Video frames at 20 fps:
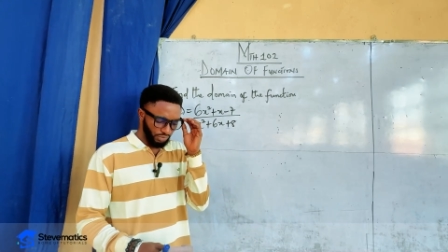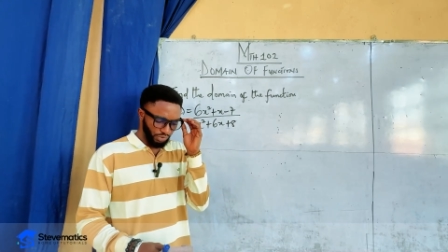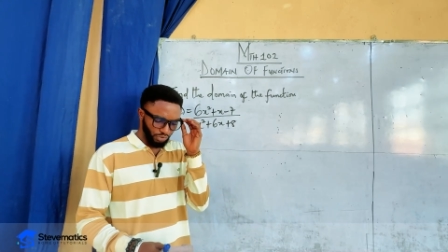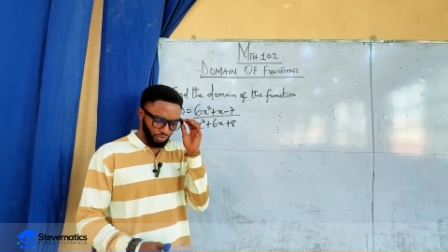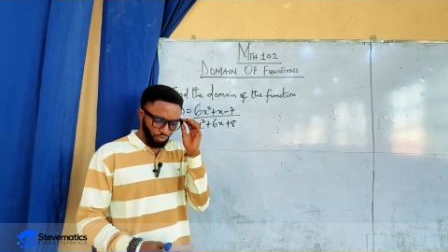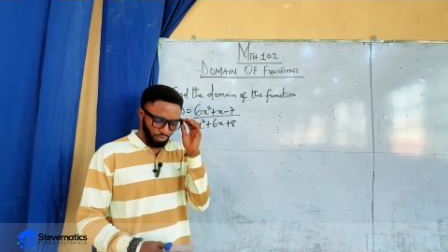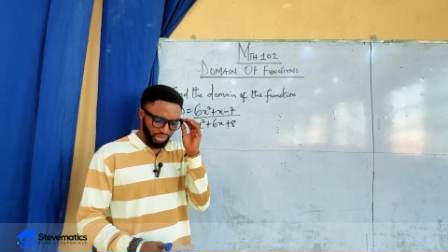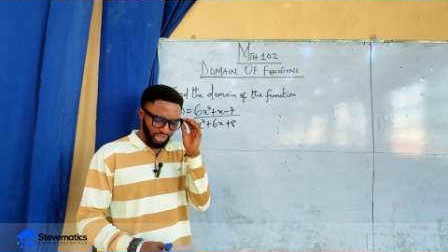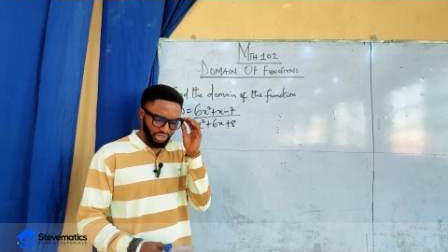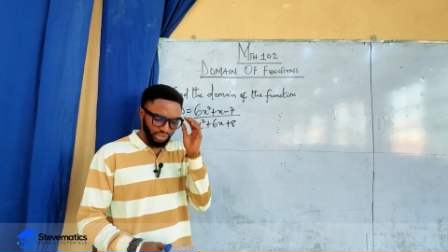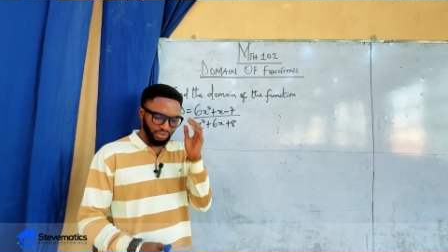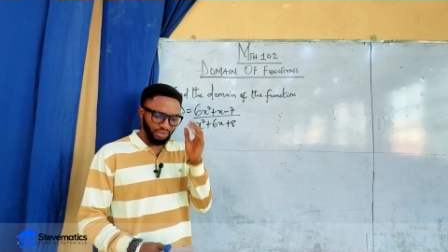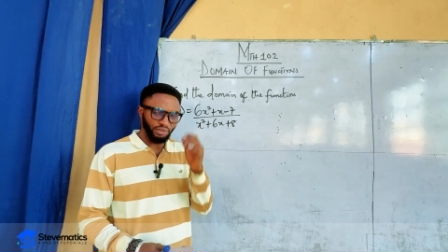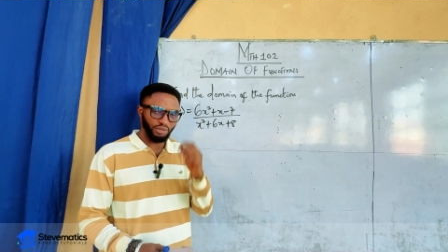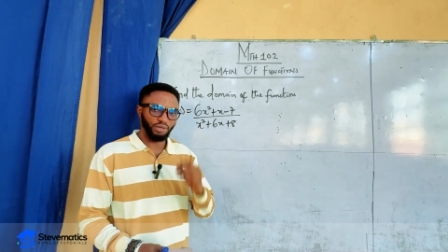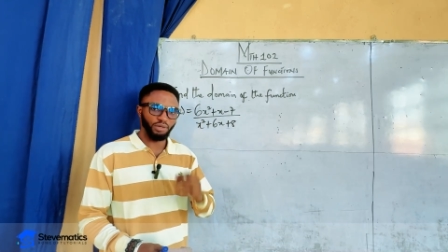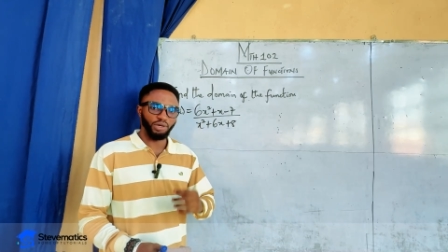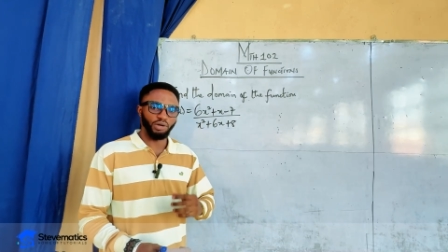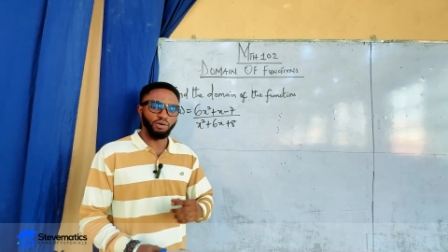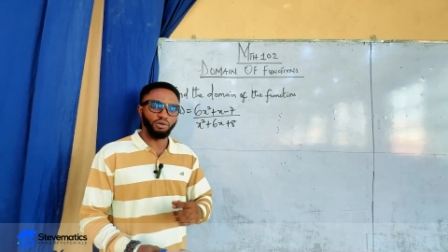domain
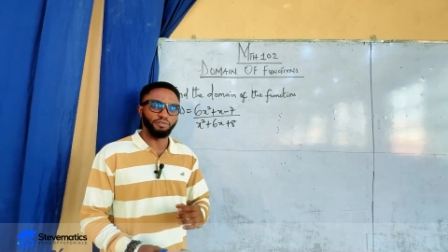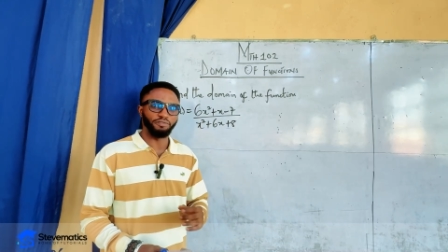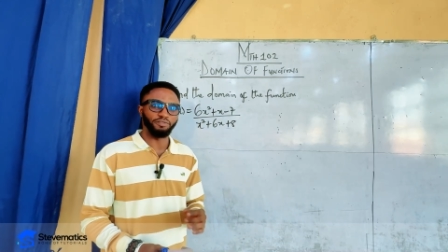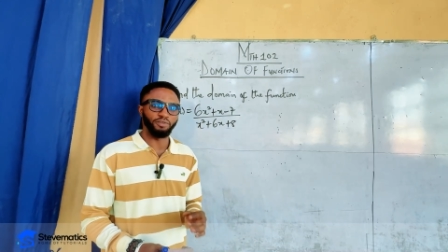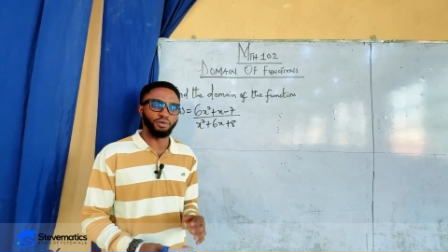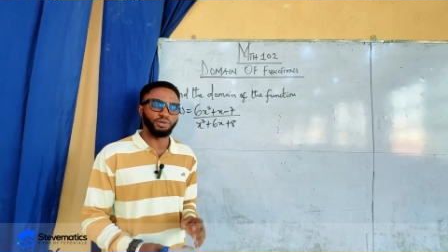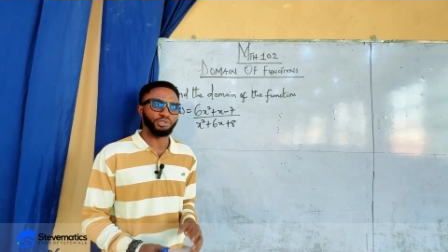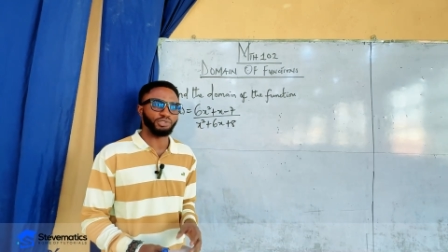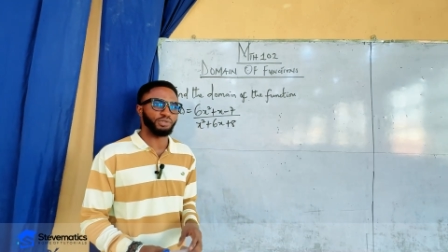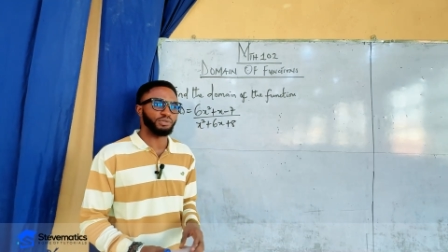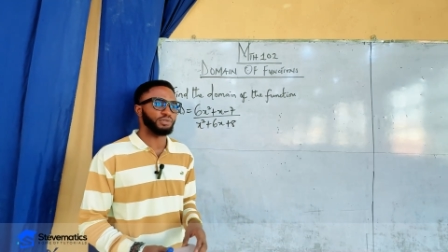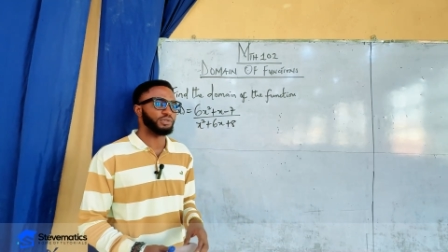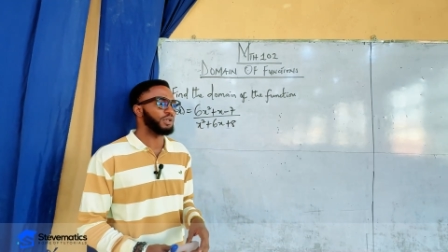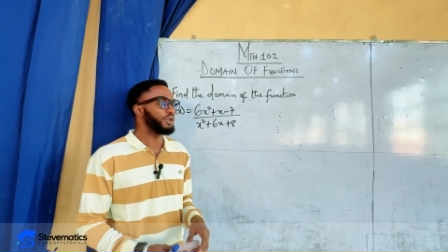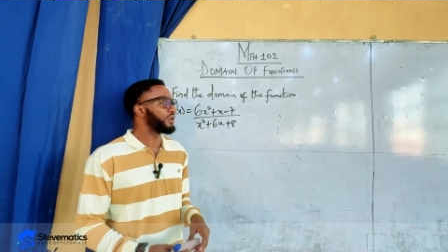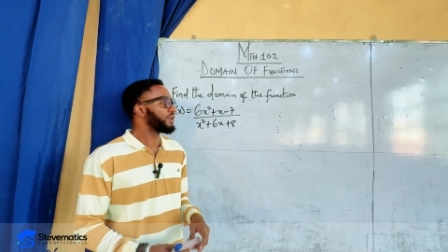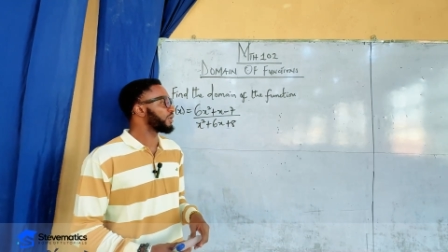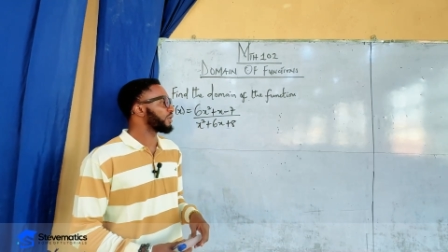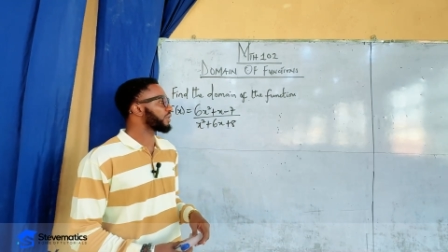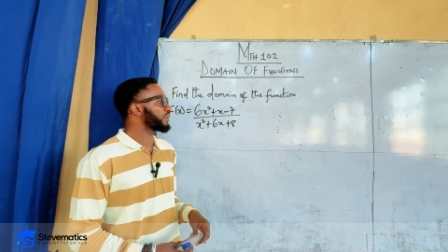of functions.
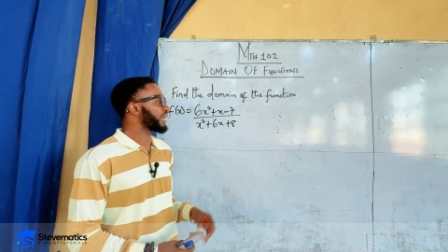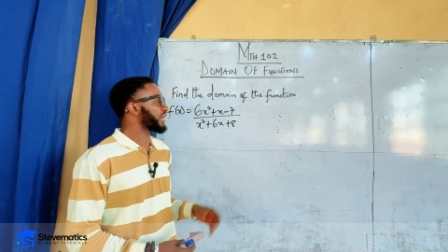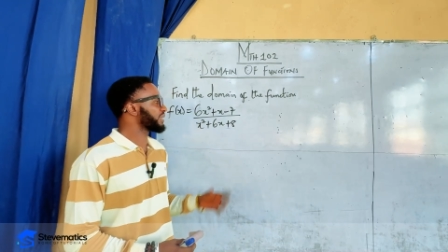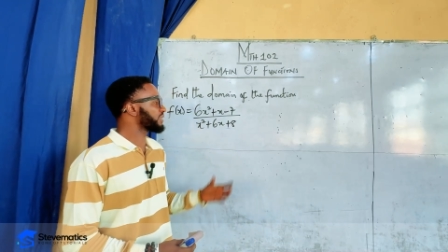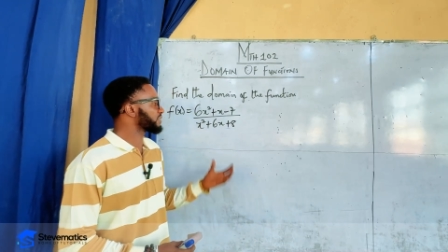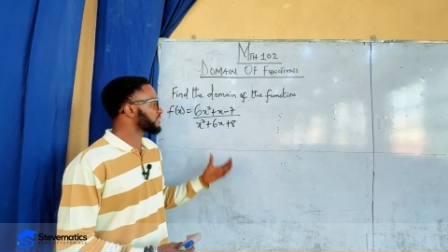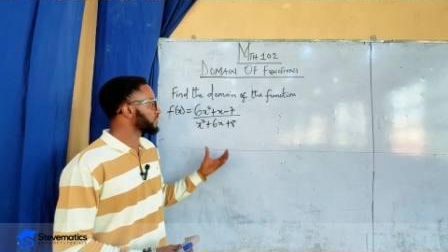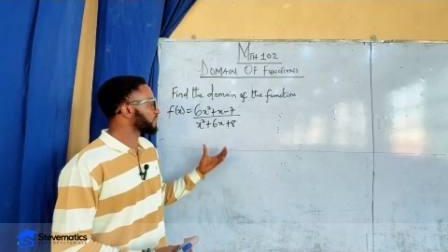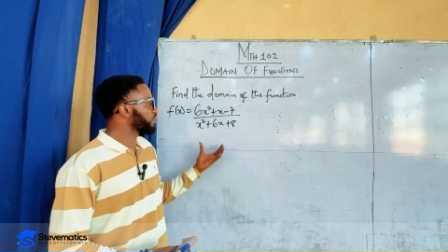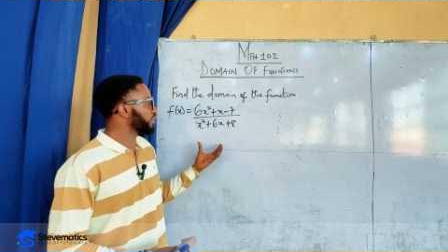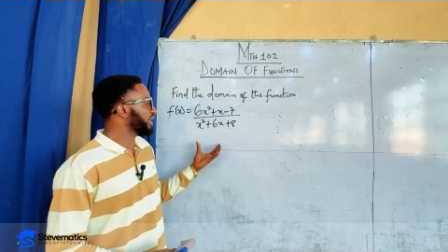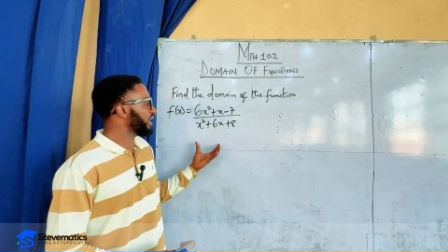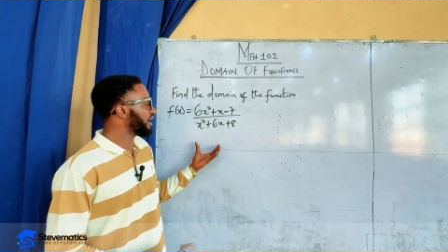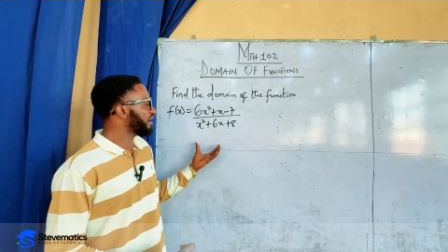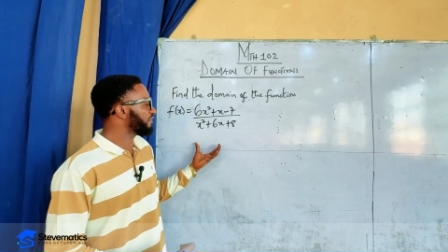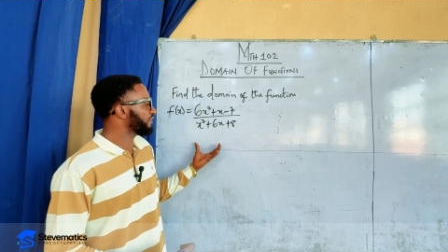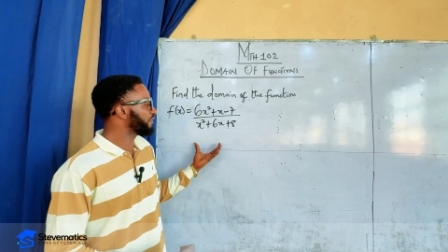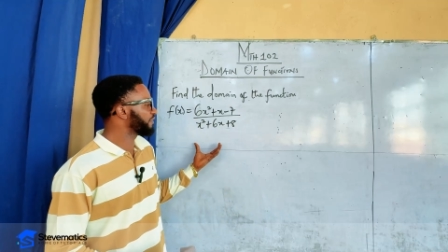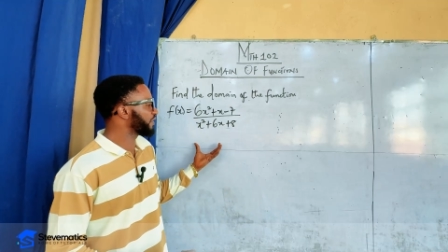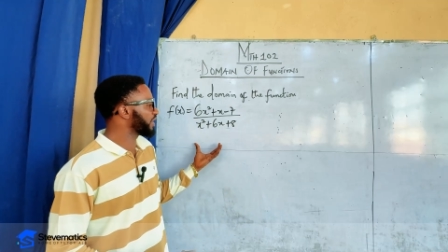All right, we
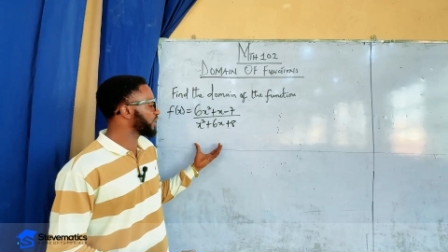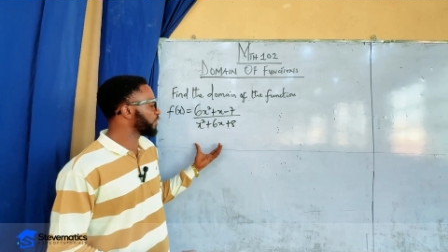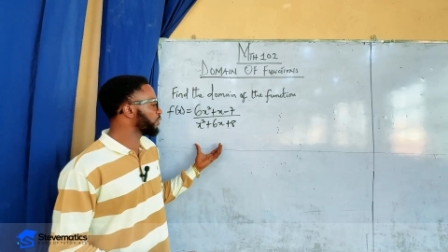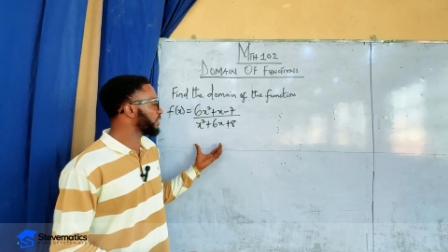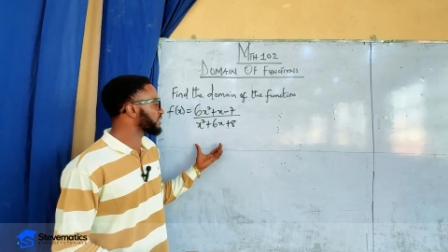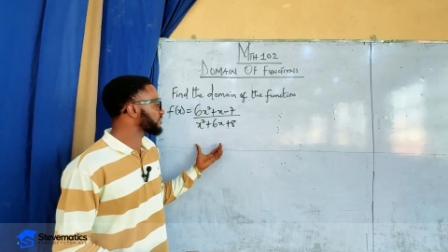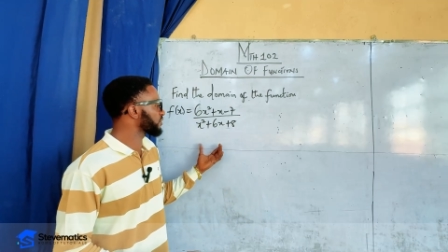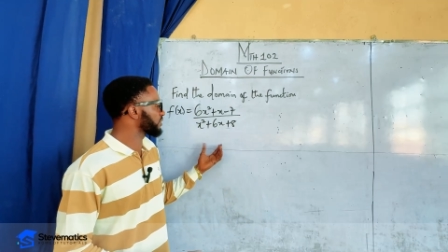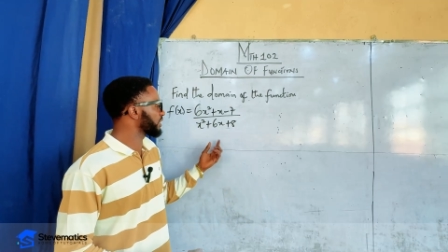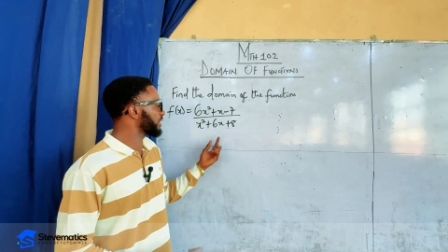have a question